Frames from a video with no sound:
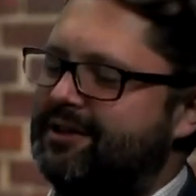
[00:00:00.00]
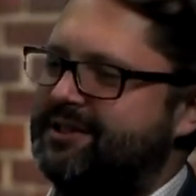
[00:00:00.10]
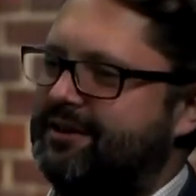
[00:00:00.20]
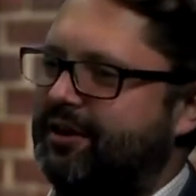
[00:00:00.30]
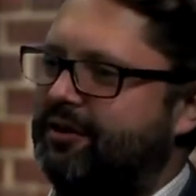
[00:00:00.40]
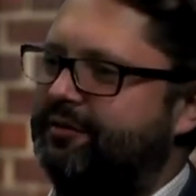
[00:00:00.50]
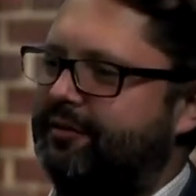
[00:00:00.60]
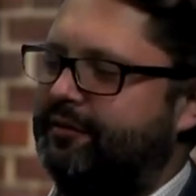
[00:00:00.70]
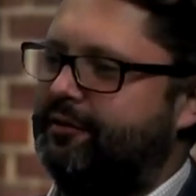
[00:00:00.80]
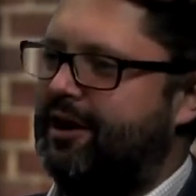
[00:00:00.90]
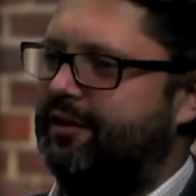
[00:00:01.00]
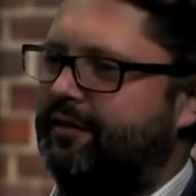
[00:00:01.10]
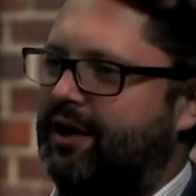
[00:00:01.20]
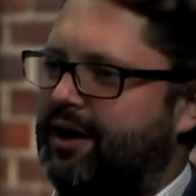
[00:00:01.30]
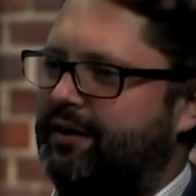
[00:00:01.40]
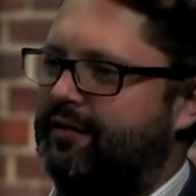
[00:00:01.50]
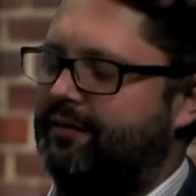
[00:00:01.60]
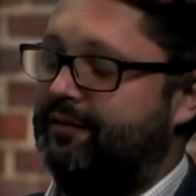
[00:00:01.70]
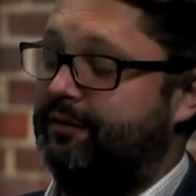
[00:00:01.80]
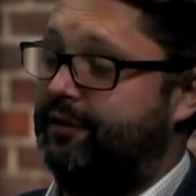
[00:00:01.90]
starting off, for our
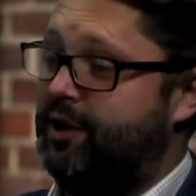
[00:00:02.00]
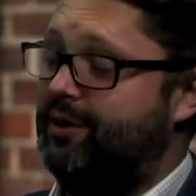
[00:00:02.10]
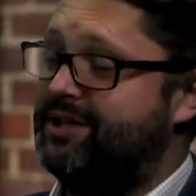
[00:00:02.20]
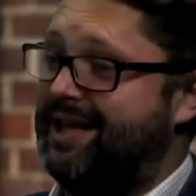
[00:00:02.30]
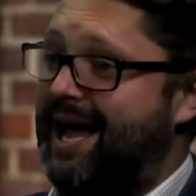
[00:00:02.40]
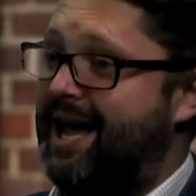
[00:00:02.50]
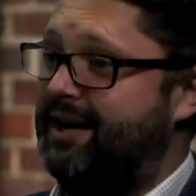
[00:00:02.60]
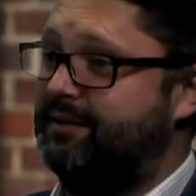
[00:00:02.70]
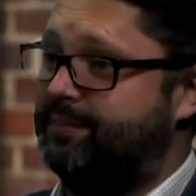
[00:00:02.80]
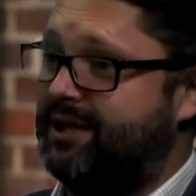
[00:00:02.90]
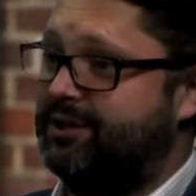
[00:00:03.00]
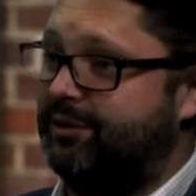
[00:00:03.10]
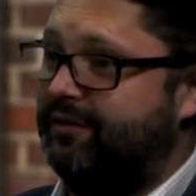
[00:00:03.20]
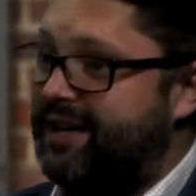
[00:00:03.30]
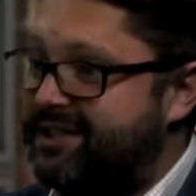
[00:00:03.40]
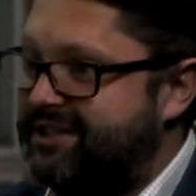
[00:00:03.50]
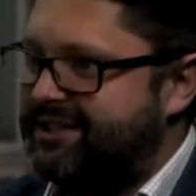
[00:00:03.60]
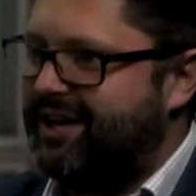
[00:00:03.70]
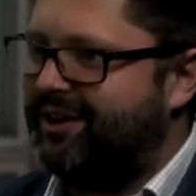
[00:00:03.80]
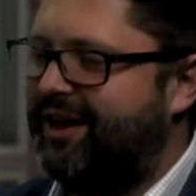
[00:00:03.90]
viewers and potential
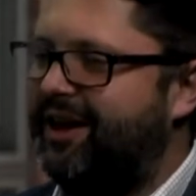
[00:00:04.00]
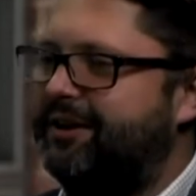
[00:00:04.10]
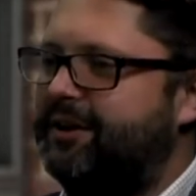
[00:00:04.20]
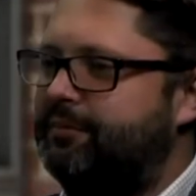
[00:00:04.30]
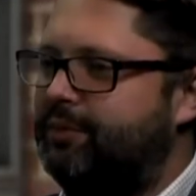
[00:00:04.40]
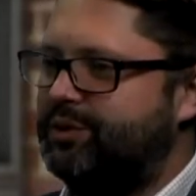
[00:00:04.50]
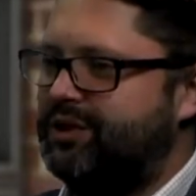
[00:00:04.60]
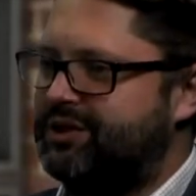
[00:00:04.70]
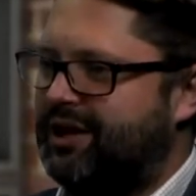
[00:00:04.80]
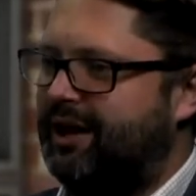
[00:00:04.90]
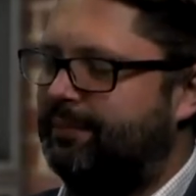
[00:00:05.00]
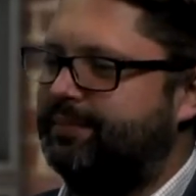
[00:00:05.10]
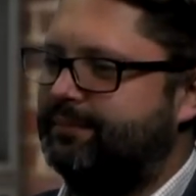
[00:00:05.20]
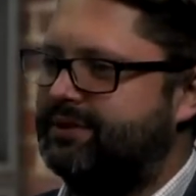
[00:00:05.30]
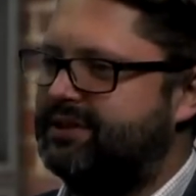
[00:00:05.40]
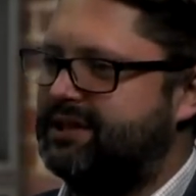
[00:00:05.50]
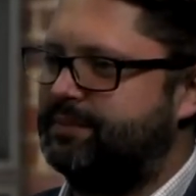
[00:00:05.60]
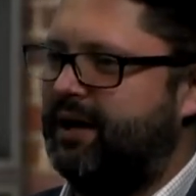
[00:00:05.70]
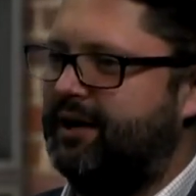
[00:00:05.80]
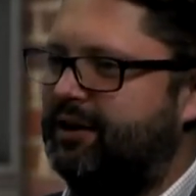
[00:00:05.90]
investors out there, Morses Club, just
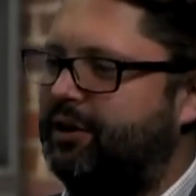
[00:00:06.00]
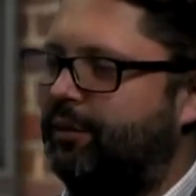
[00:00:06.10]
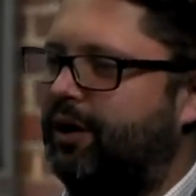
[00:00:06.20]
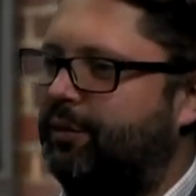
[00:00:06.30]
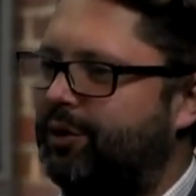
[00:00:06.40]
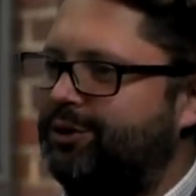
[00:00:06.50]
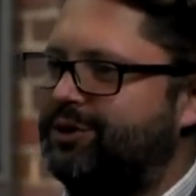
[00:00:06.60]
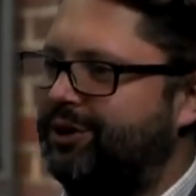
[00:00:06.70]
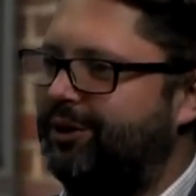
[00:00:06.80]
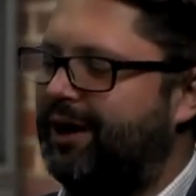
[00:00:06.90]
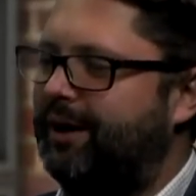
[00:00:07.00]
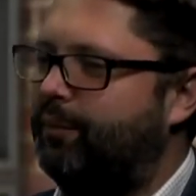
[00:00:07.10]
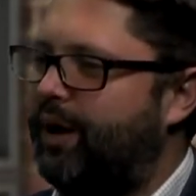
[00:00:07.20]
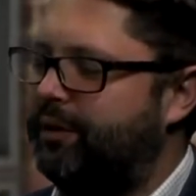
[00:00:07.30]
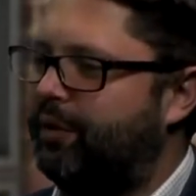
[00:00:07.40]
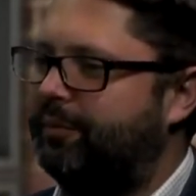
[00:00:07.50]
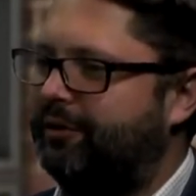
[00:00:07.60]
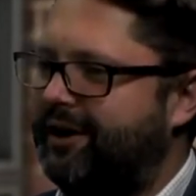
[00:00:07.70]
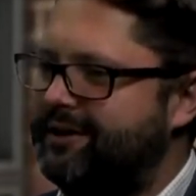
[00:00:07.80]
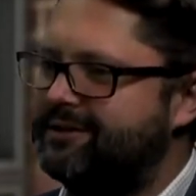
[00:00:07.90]
explain who you are, what you do, and where you
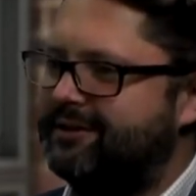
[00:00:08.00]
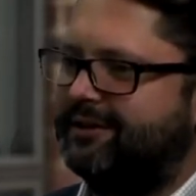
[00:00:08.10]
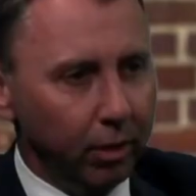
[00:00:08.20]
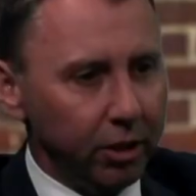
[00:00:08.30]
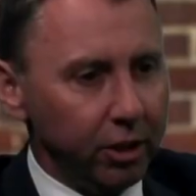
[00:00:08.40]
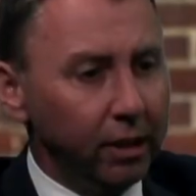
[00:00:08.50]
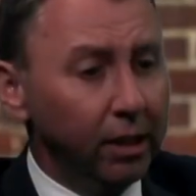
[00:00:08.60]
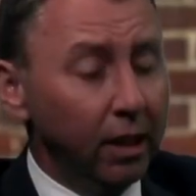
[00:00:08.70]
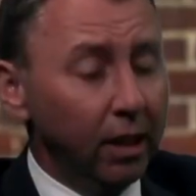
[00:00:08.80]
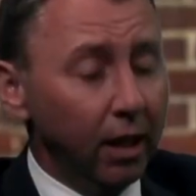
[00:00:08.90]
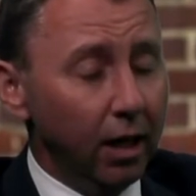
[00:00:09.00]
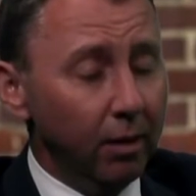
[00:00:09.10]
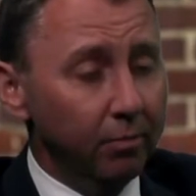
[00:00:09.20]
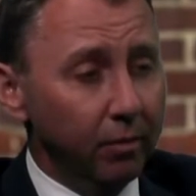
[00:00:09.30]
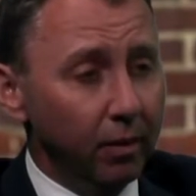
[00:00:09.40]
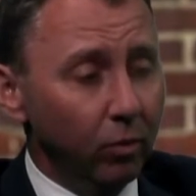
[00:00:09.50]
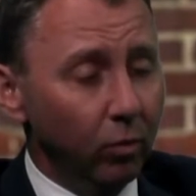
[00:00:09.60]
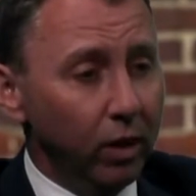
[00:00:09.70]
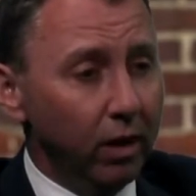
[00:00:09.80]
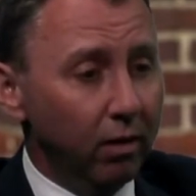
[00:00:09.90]
operate. Pleasure.
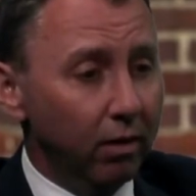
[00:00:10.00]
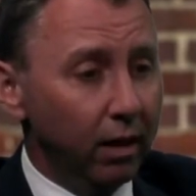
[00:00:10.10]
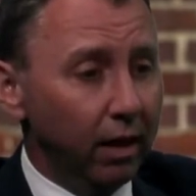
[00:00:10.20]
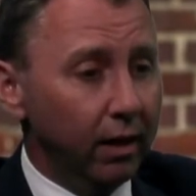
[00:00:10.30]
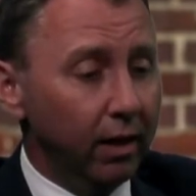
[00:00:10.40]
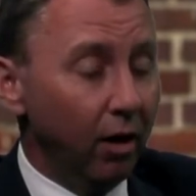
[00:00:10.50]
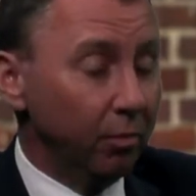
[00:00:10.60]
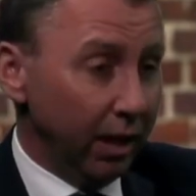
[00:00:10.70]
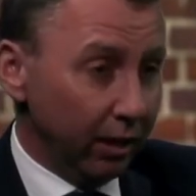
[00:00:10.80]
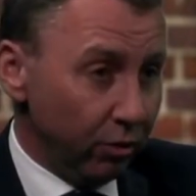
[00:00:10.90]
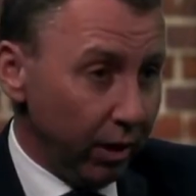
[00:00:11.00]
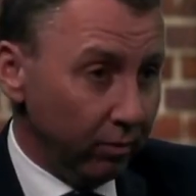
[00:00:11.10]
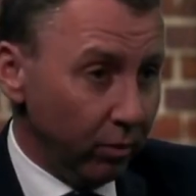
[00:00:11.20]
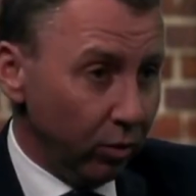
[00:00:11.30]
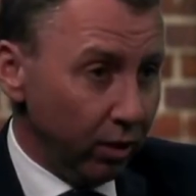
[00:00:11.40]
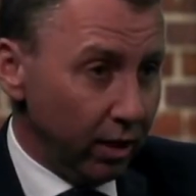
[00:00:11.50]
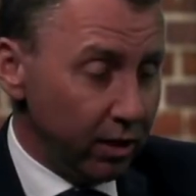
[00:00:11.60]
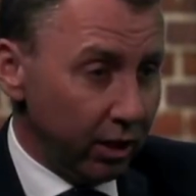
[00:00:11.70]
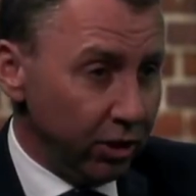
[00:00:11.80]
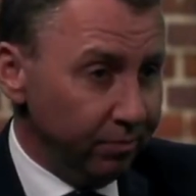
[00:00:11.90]
We are a home collect credit
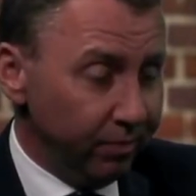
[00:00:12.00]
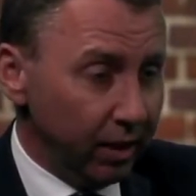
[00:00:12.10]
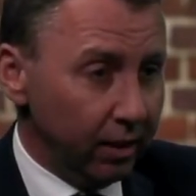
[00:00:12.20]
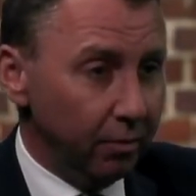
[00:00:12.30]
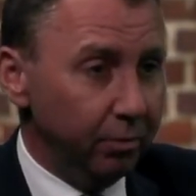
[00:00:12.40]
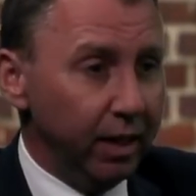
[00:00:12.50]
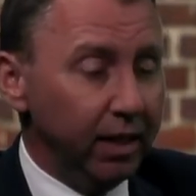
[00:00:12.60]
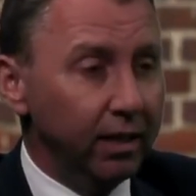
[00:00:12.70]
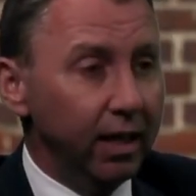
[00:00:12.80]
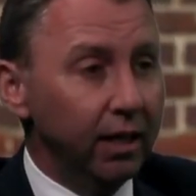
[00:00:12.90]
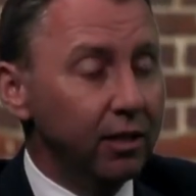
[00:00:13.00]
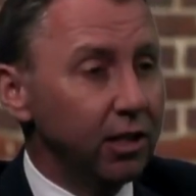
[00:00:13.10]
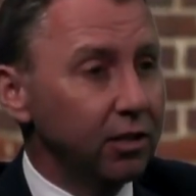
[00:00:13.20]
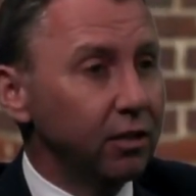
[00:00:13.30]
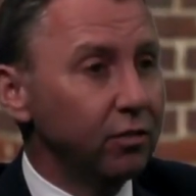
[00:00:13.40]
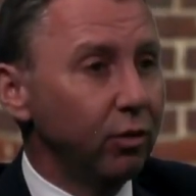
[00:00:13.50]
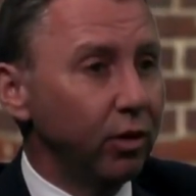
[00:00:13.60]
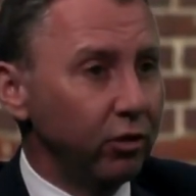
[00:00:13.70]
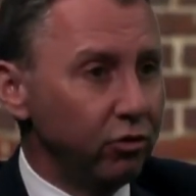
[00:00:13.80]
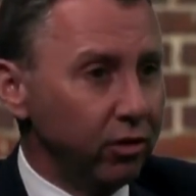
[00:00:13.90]
organisation, been in existence for
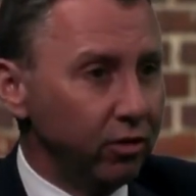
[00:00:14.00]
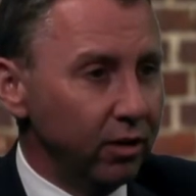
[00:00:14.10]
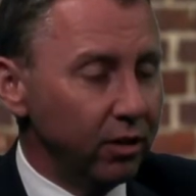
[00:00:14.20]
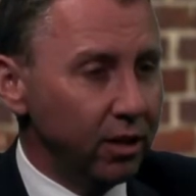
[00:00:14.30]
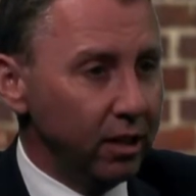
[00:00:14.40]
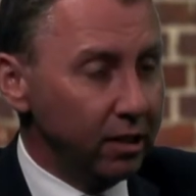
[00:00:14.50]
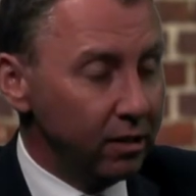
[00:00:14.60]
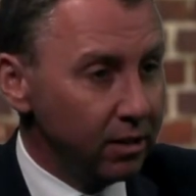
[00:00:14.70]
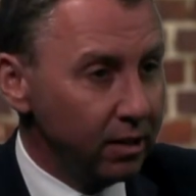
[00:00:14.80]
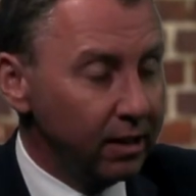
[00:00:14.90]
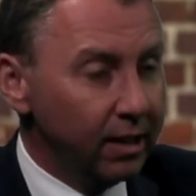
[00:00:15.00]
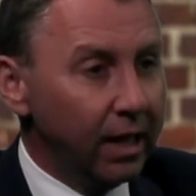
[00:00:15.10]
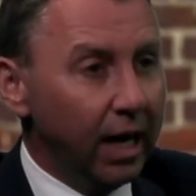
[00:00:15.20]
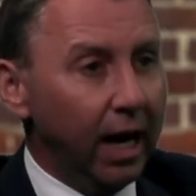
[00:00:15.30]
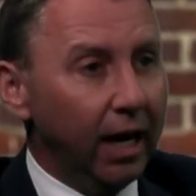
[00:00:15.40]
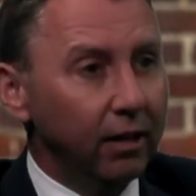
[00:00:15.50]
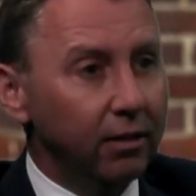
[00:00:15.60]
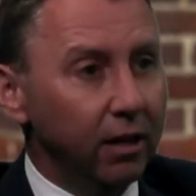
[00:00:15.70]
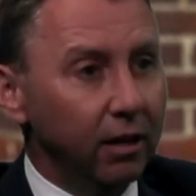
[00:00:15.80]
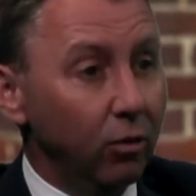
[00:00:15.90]
130 years,
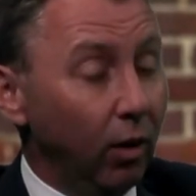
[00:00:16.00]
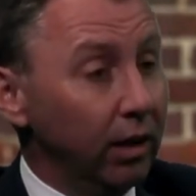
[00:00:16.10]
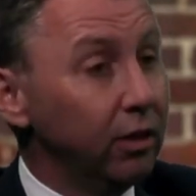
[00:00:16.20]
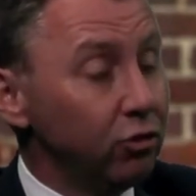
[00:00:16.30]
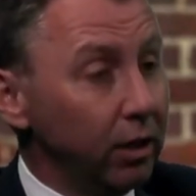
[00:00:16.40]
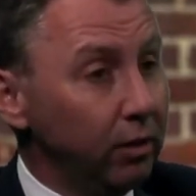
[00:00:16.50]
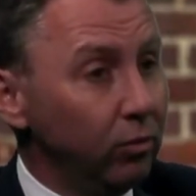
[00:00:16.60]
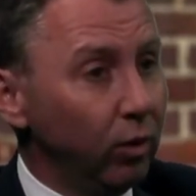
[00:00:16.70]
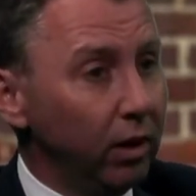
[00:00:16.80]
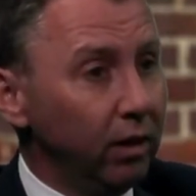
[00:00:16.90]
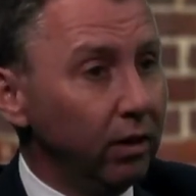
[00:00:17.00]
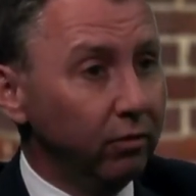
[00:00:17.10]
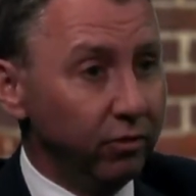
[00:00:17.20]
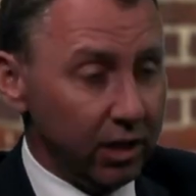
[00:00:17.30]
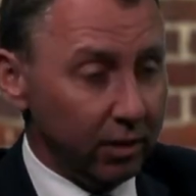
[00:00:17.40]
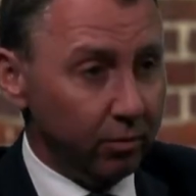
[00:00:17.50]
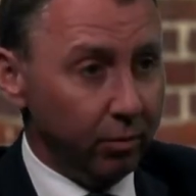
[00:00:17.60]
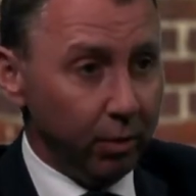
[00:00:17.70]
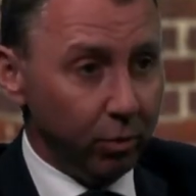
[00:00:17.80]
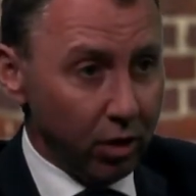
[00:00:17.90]
and quite literally, we visit
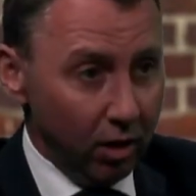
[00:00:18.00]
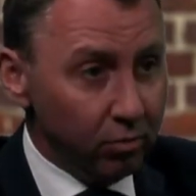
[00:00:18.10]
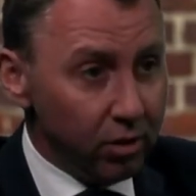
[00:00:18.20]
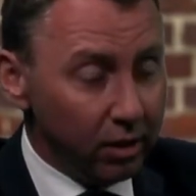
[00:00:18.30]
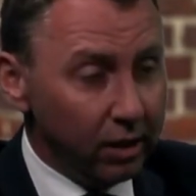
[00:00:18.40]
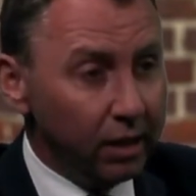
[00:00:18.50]
people's homes.